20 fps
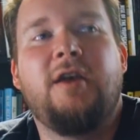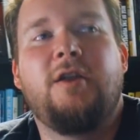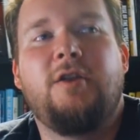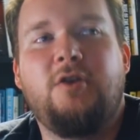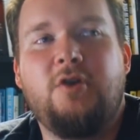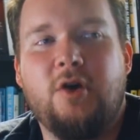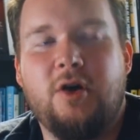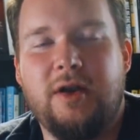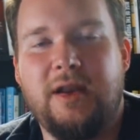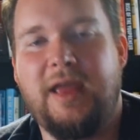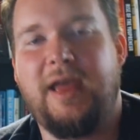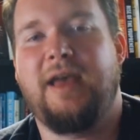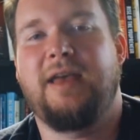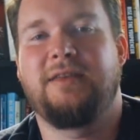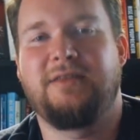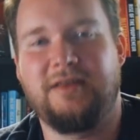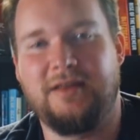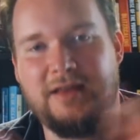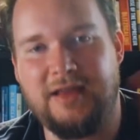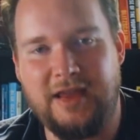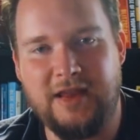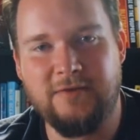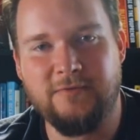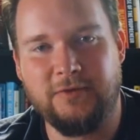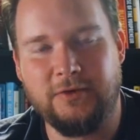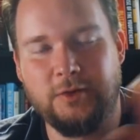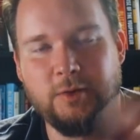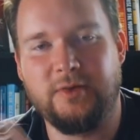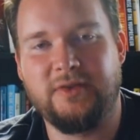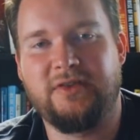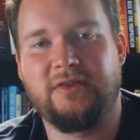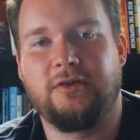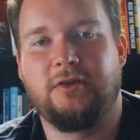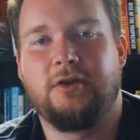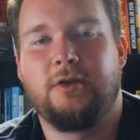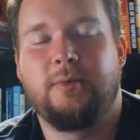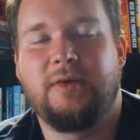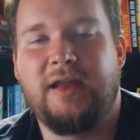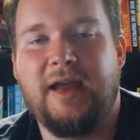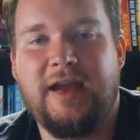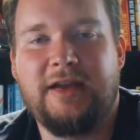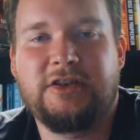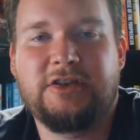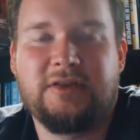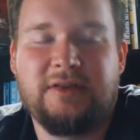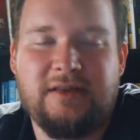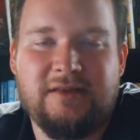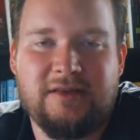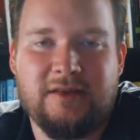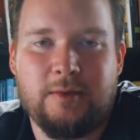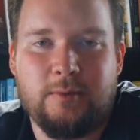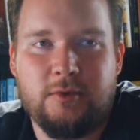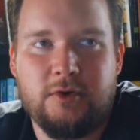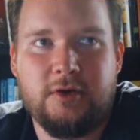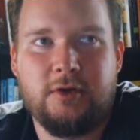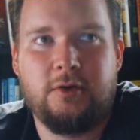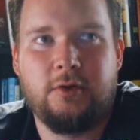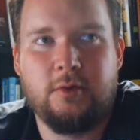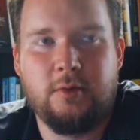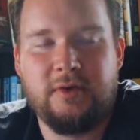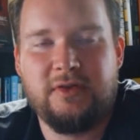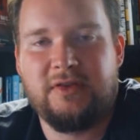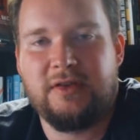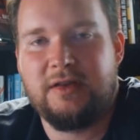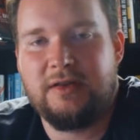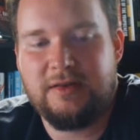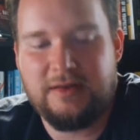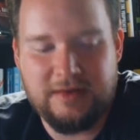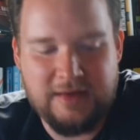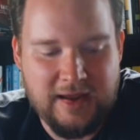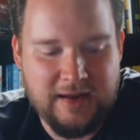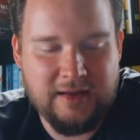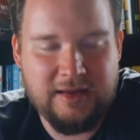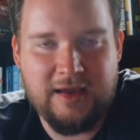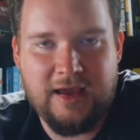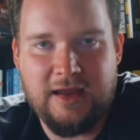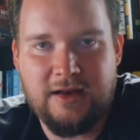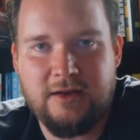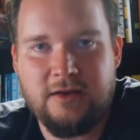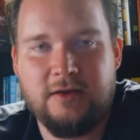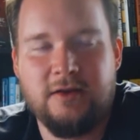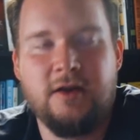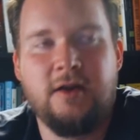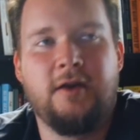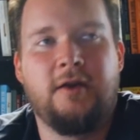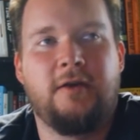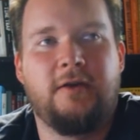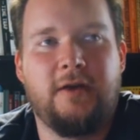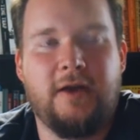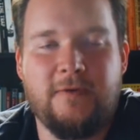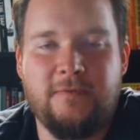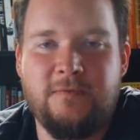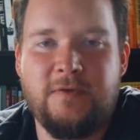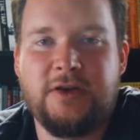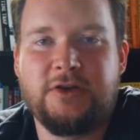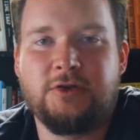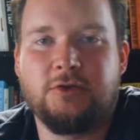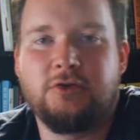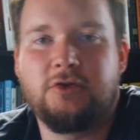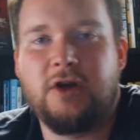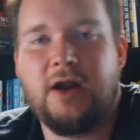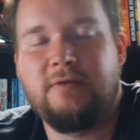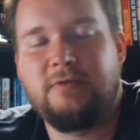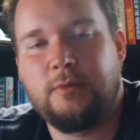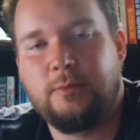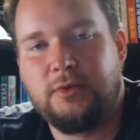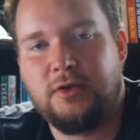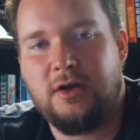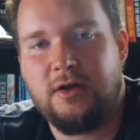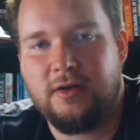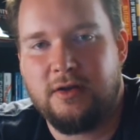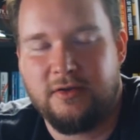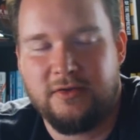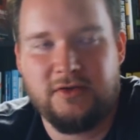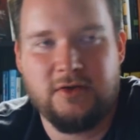not as an influencer, but actually someone who is a dedicated official travel blogger.